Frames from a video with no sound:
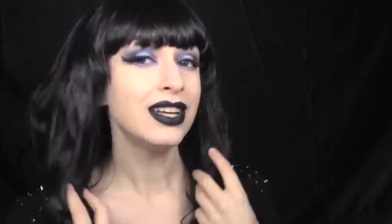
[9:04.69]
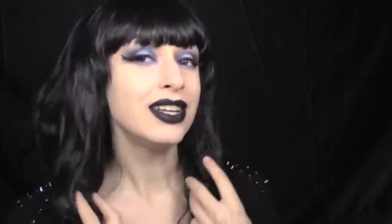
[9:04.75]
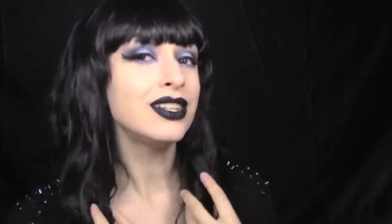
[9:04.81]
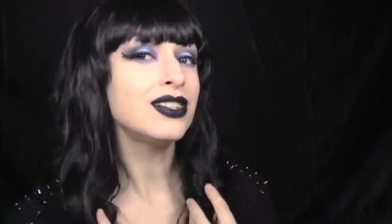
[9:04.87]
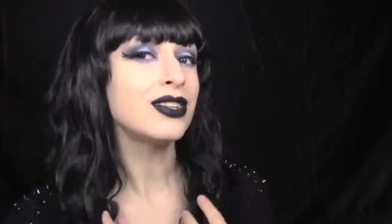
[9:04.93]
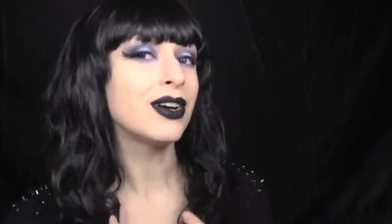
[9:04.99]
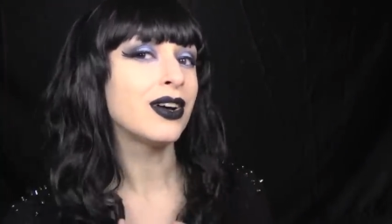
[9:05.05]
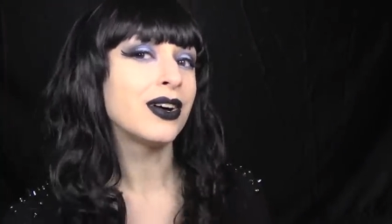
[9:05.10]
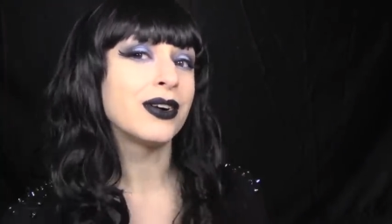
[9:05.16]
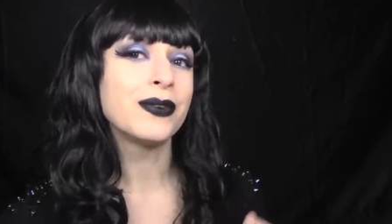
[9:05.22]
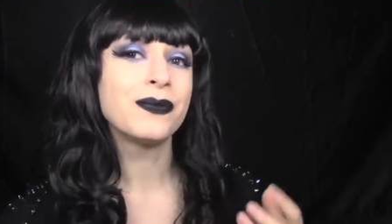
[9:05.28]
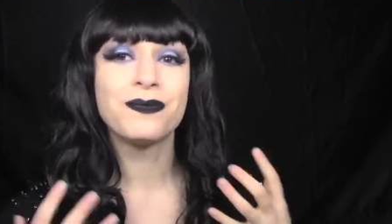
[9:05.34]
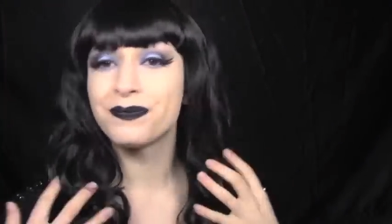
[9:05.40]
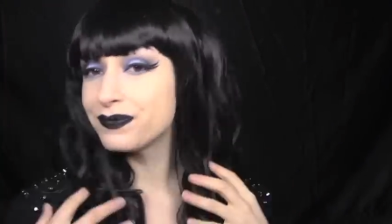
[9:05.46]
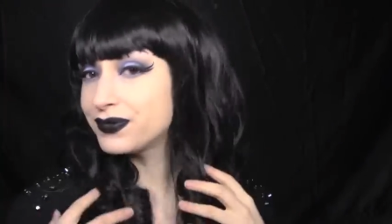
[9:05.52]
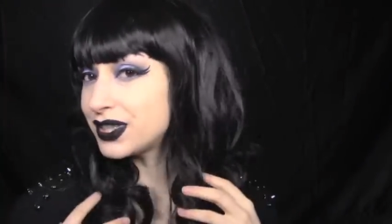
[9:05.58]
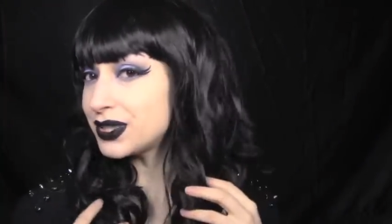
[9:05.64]
So
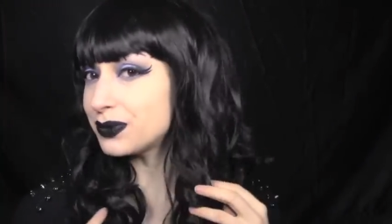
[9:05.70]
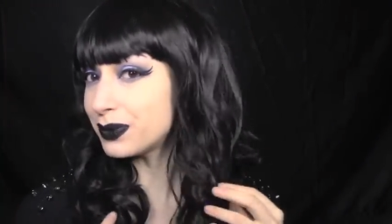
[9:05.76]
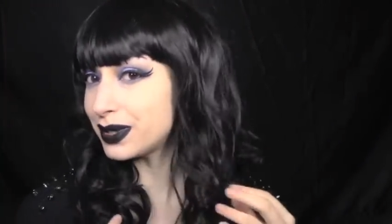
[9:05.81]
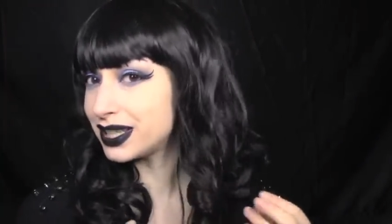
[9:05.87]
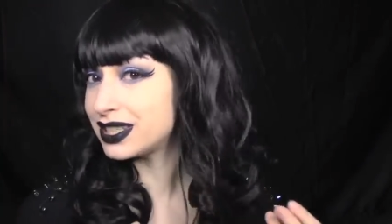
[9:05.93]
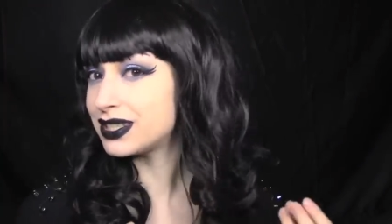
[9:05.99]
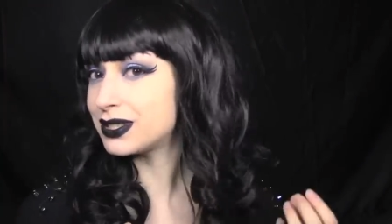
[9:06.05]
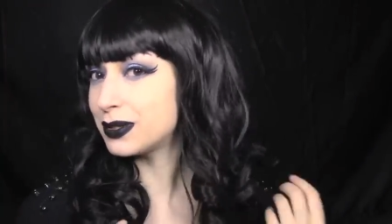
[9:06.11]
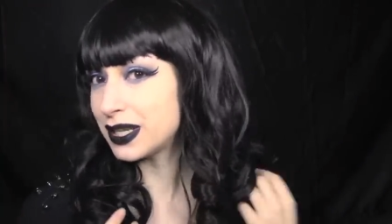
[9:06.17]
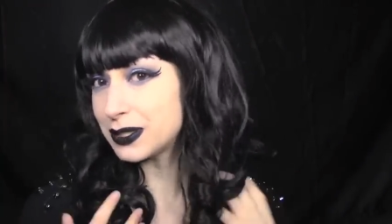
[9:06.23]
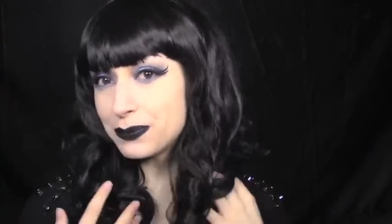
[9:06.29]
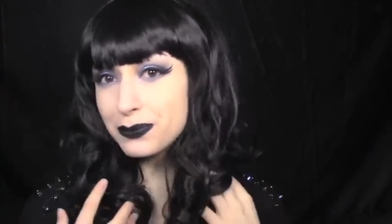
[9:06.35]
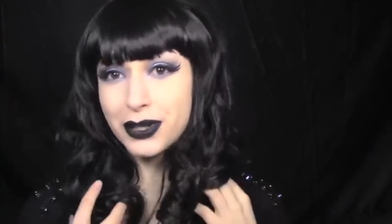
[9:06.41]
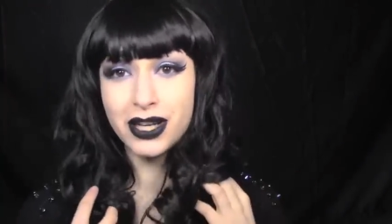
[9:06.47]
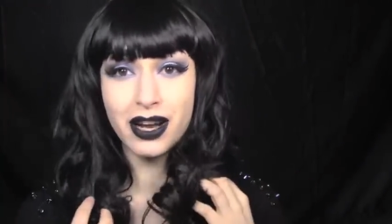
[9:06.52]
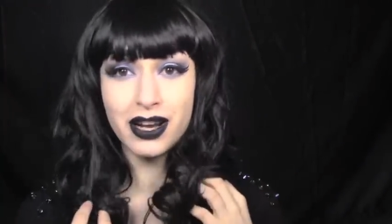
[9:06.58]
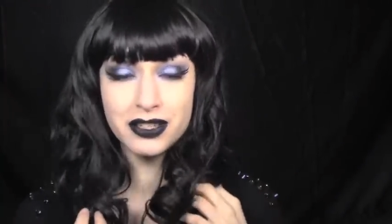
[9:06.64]
this wig is, is
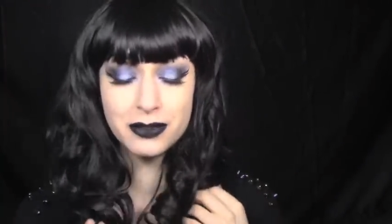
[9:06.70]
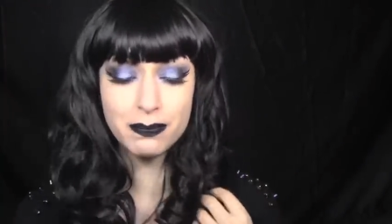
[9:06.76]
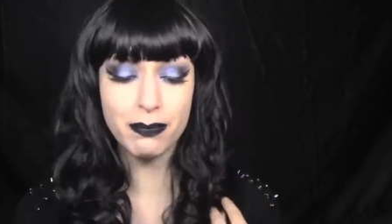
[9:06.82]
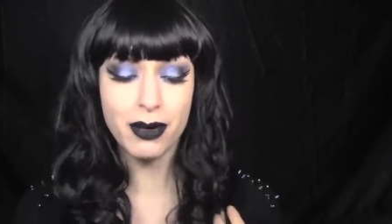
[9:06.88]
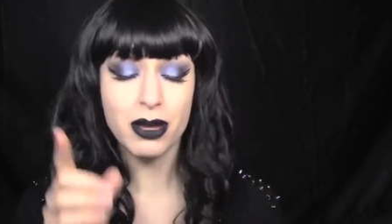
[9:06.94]
pretty awesome.